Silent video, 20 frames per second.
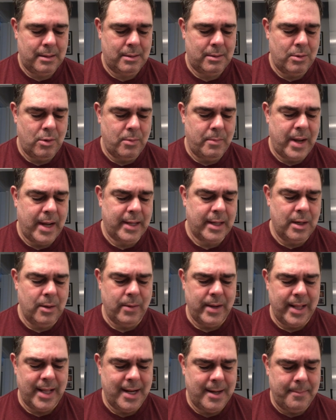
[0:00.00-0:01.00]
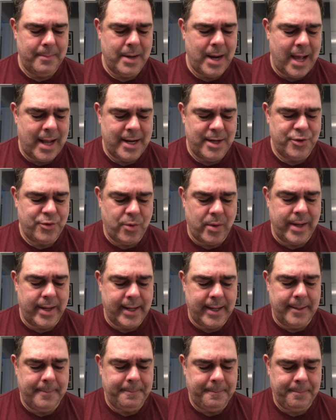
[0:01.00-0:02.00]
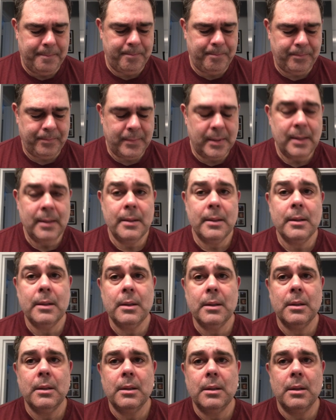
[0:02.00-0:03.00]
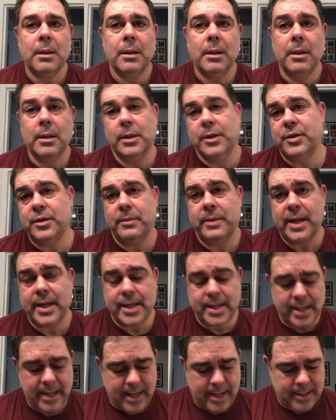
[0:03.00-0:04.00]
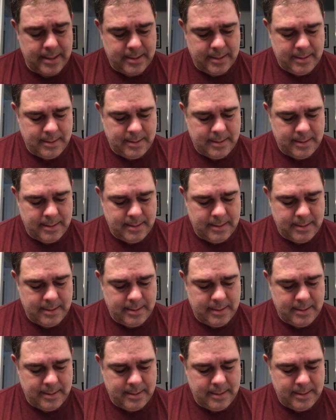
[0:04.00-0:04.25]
growing back in a way that I'm not enjoying it. Let's see what I can get.